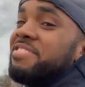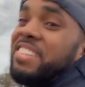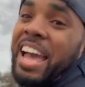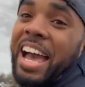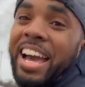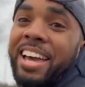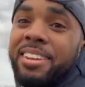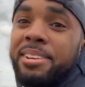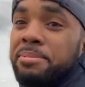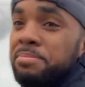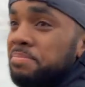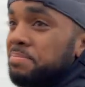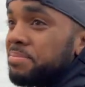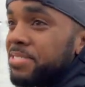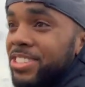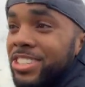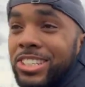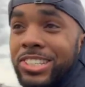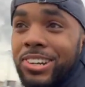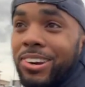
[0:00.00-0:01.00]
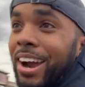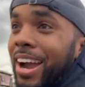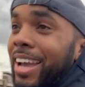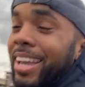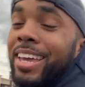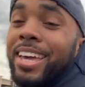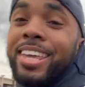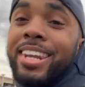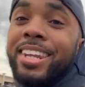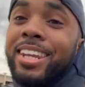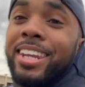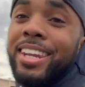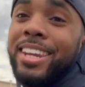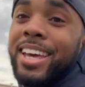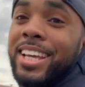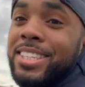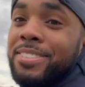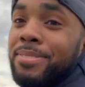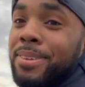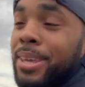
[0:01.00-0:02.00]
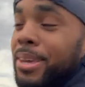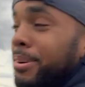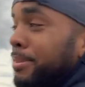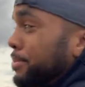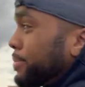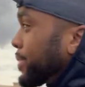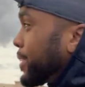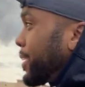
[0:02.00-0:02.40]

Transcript: not, try again in the next video.